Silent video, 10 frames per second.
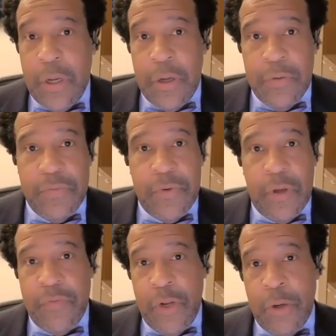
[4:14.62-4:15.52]
of
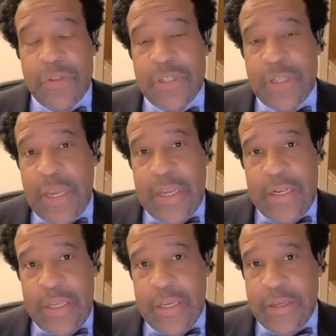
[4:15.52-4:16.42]
of notes and
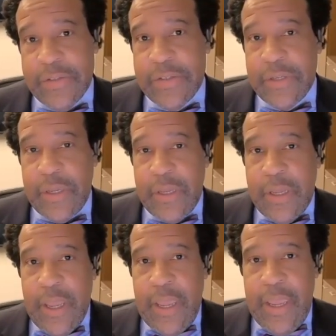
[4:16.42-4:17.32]
ideas.
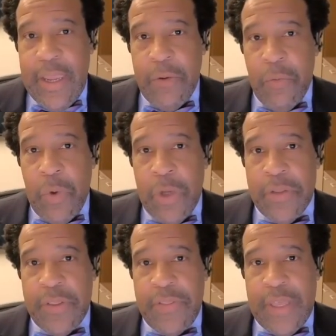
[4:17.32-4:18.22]
And
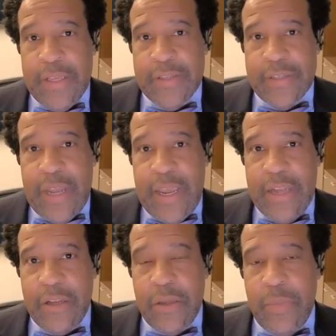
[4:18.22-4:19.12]
one of the things that
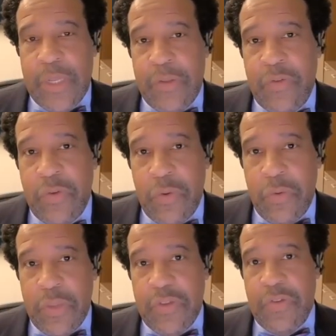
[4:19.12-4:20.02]
I had committed
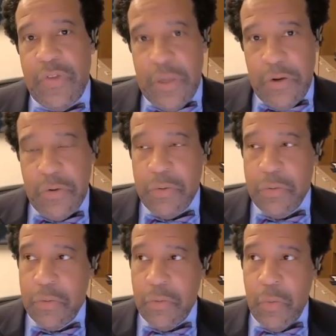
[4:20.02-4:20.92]
to this year
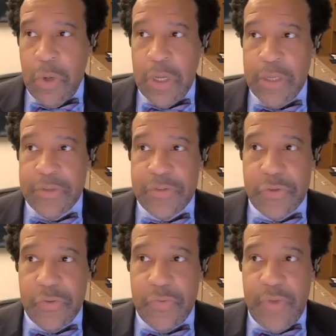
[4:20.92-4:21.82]
was
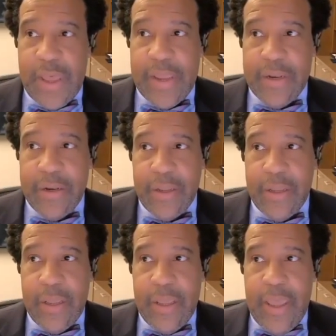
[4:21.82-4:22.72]
to find
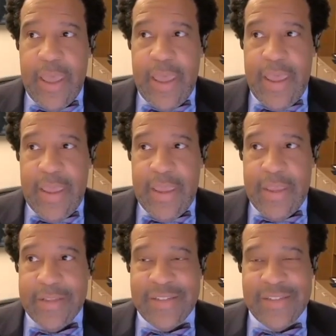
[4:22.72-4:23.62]

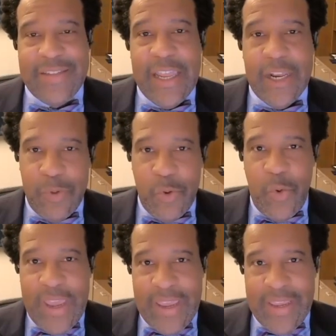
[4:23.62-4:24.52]
a
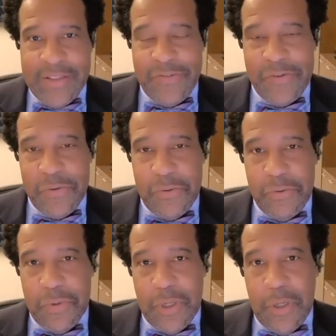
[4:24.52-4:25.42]
sustainable way
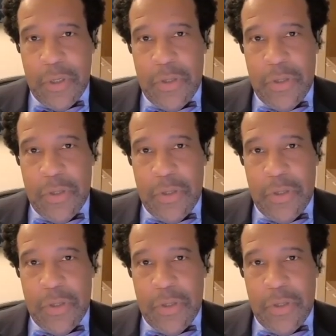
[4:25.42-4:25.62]
to